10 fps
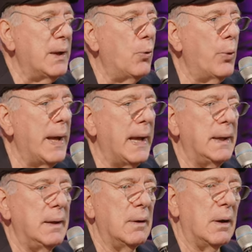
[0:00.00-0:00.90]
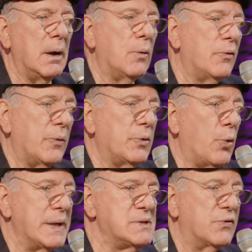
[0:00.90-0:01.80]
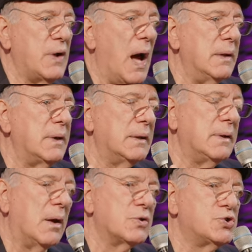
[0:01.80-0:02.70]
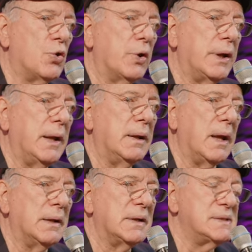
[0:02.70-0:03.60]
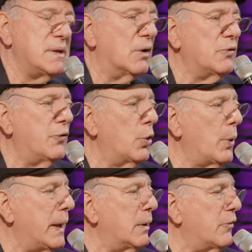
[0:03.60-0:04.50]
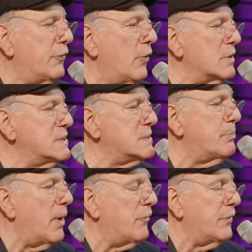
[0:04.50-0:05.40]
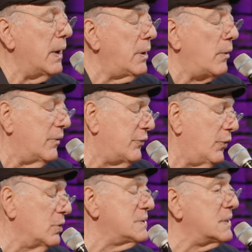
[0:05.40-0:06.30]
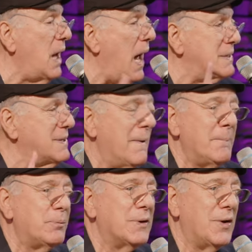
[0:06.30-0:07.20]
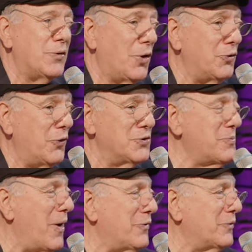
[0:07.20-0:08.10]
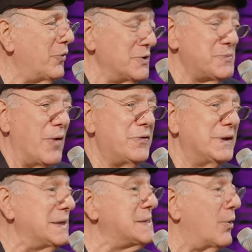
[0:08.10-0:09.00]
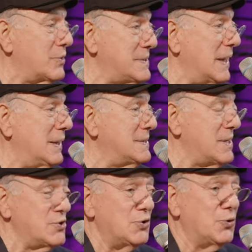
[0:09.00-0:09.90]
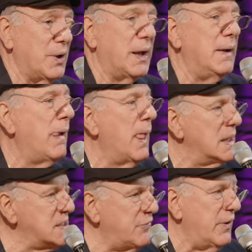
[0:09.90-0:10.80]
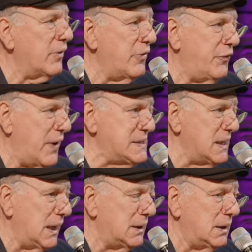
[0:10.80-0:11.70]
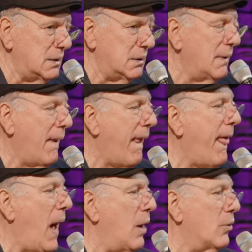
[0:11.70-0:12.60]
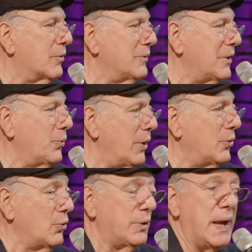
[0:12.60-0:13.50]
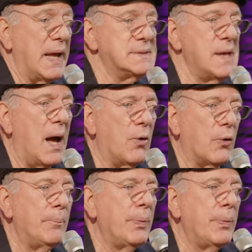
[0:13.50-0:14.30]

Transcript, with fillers: away from the ways of God and they are joining and start following false prophet, false God, no, not false prophet. False prophet is our second session today. It's a very fascinating hour that we're going to do the next hour.